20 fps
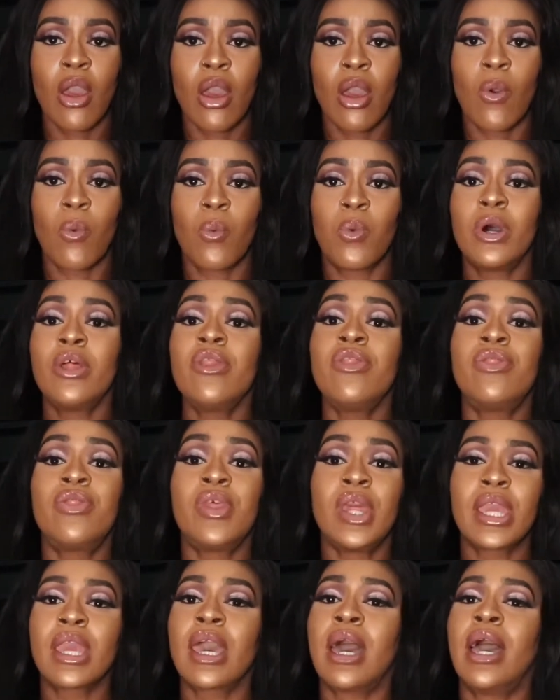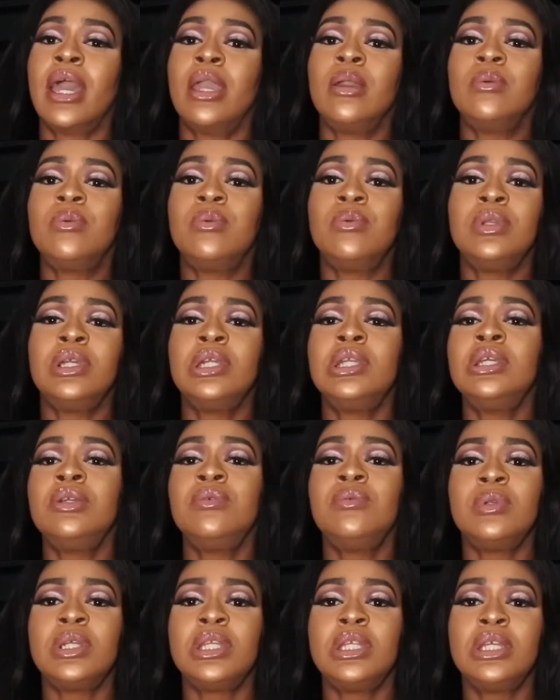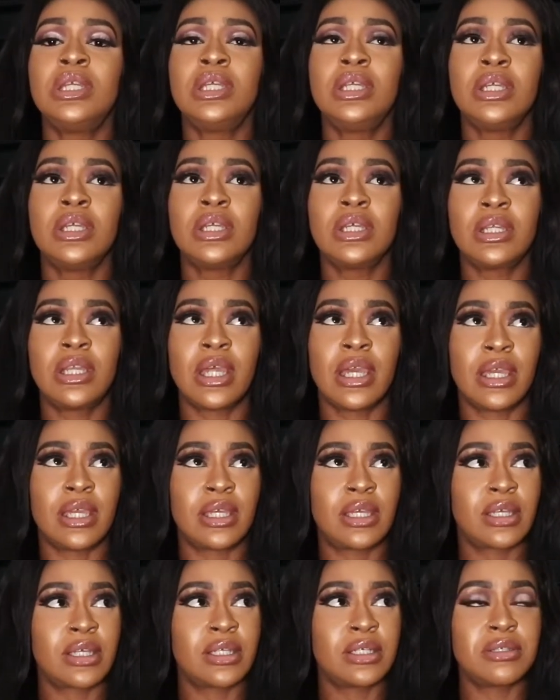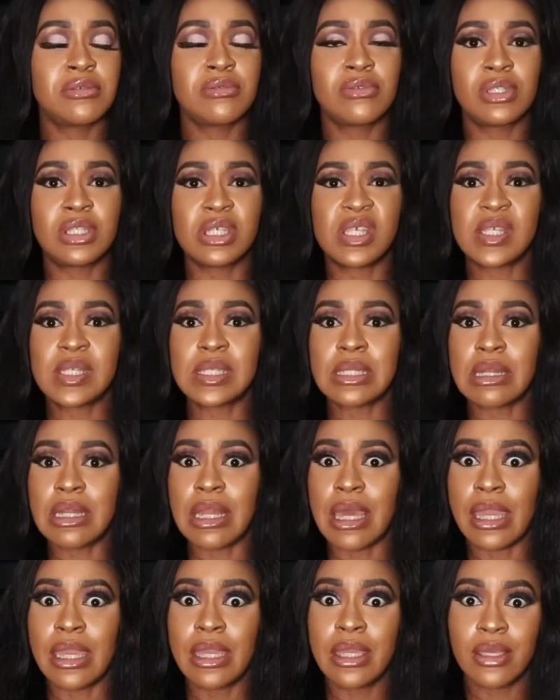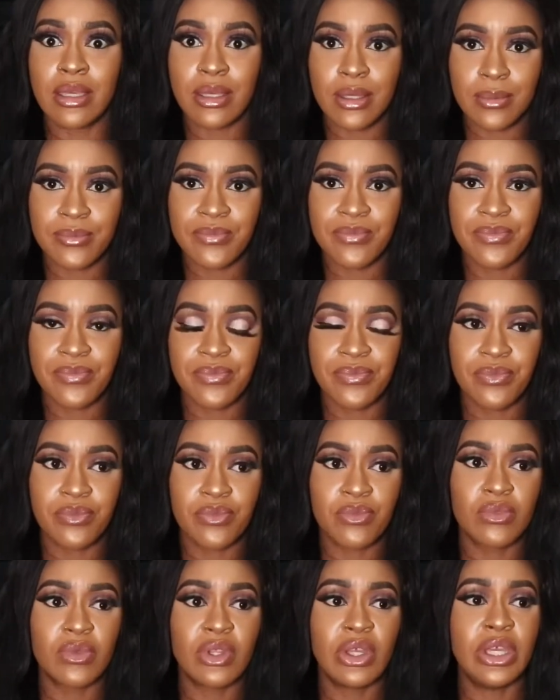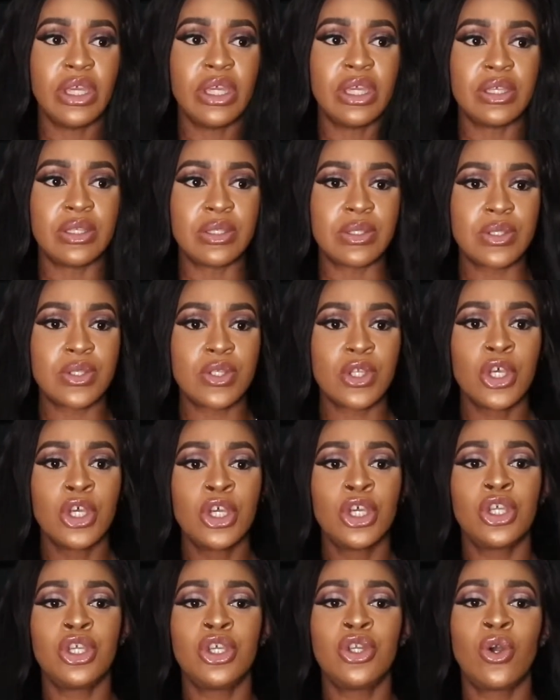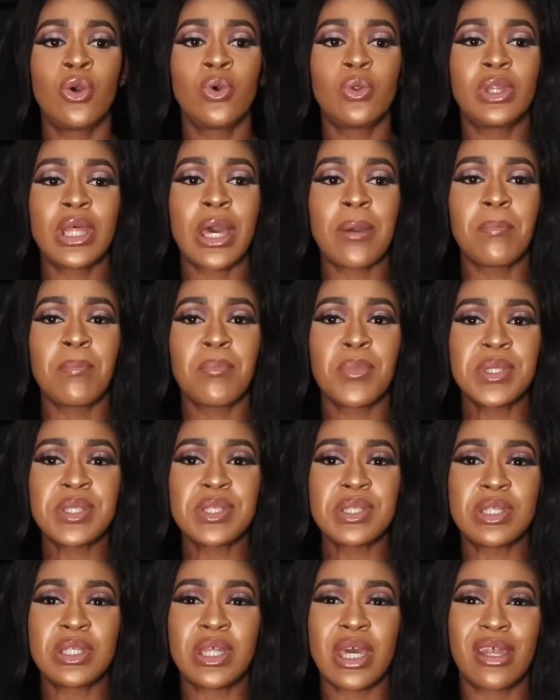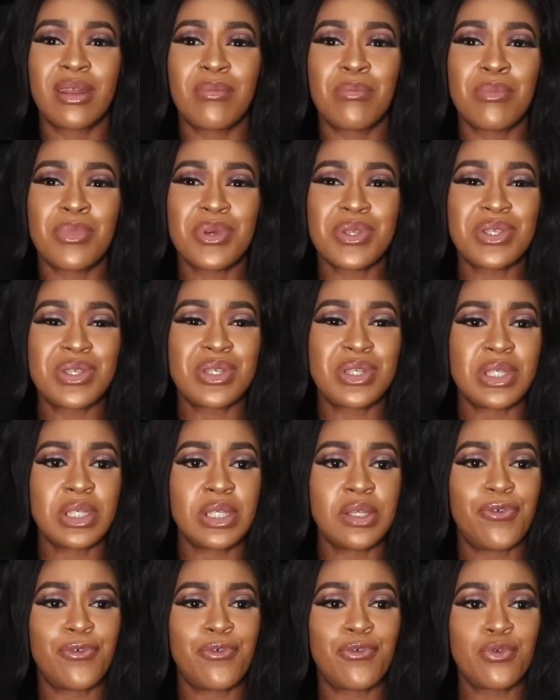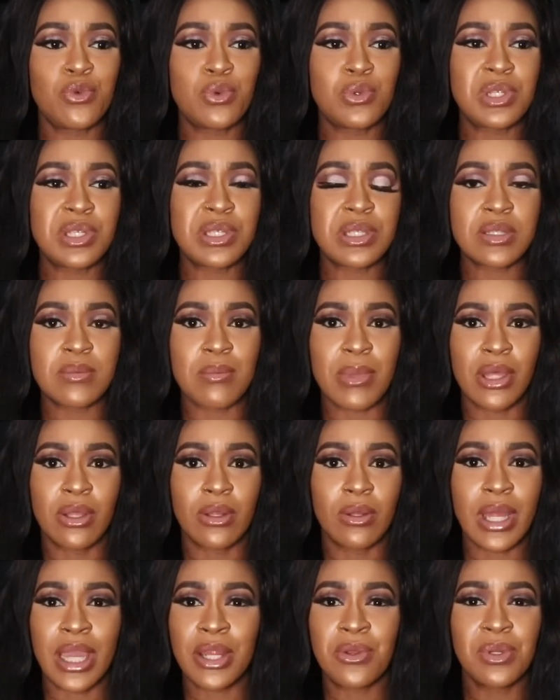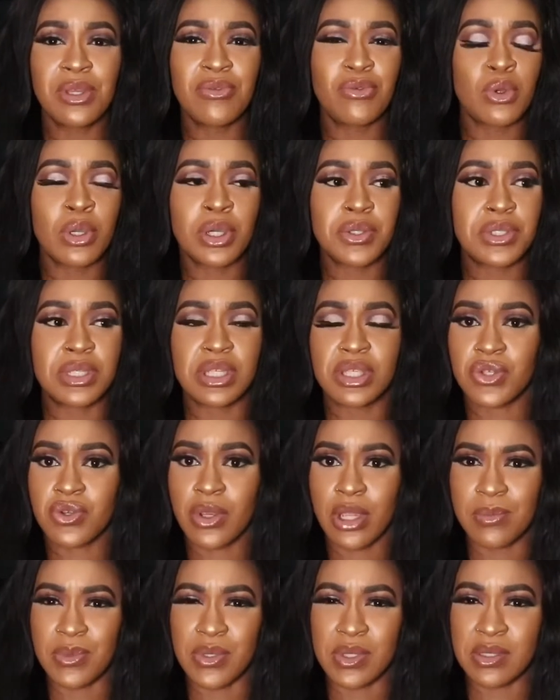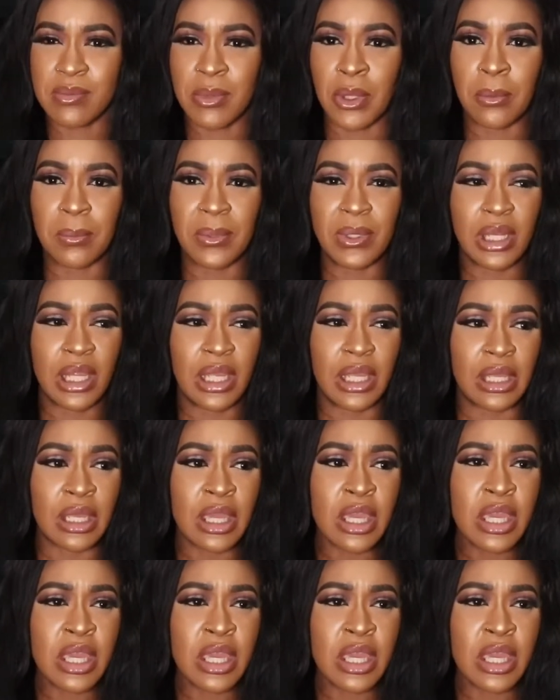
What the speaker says: One thing I really, really dislike is, you know, that musty food smell. I don't even know how to describe the smell, but like,